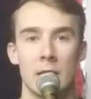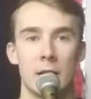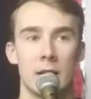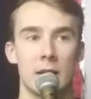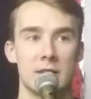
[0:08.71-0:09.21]

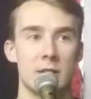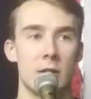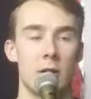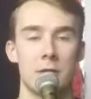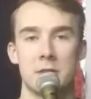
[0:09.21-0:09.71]
it's
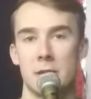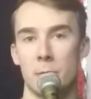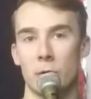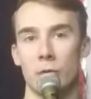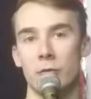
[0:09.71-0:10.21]
not the
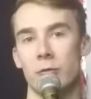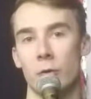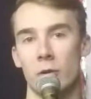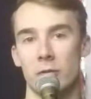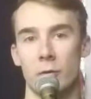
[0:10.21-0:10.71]
typical
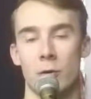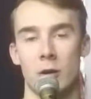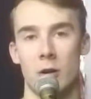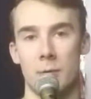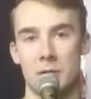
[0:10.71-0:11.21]
4/4
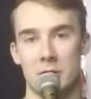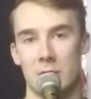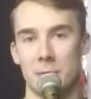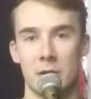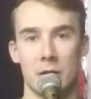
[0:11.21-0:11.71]
common time
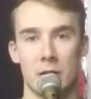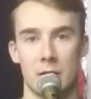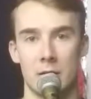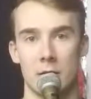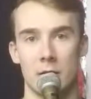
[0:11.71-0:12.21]
that you're going to
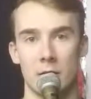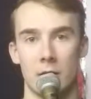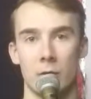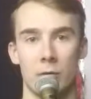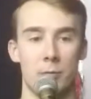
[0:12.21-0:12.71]
hear
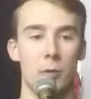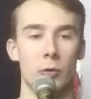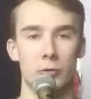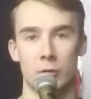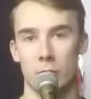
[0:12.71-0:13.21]
with most
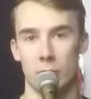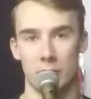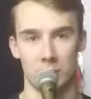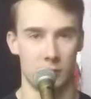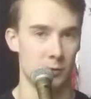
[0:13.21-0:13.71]
recordings
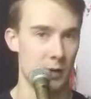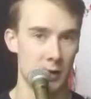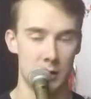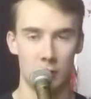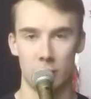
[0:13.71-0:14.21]
on the
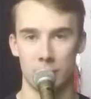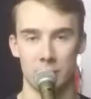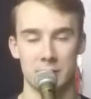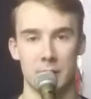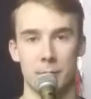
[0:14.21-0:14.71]
radio, for
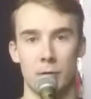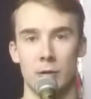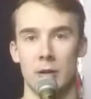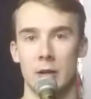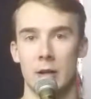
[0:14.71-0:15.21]
example.
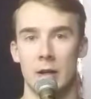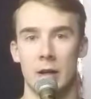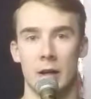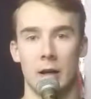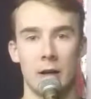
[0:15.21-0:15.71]

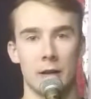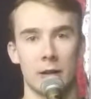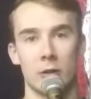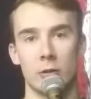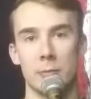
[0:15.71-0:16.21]
It
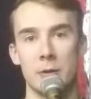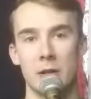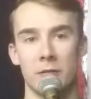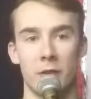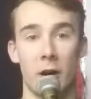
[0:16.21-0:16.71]
could be
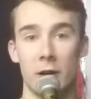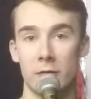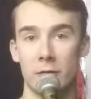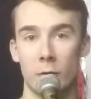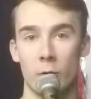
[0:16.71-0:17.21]

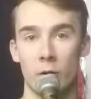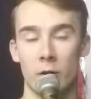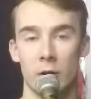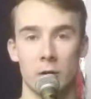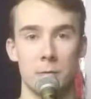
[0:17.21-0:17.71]
5/4, it
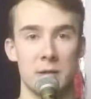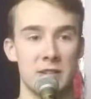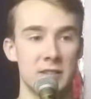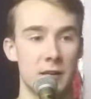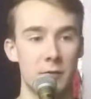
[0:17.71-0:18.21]
could be
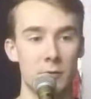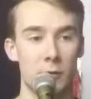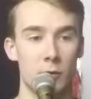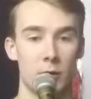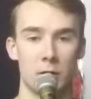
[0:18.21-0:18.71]

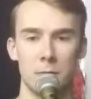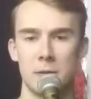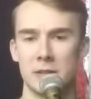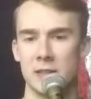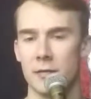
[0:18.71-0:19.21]
7/4, it could be
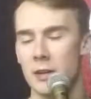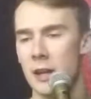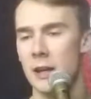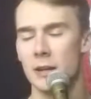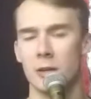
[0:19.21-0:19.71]

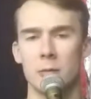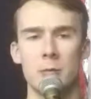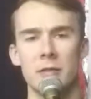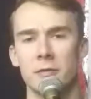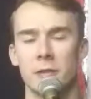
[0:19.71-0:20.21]
7/8, it could be
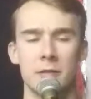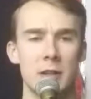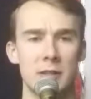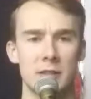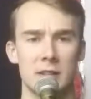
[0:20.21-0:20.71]

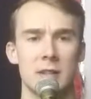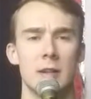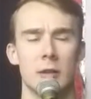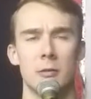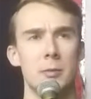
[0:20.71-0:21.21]
15/16, it
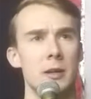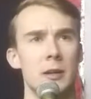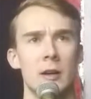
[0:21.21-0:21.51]
could be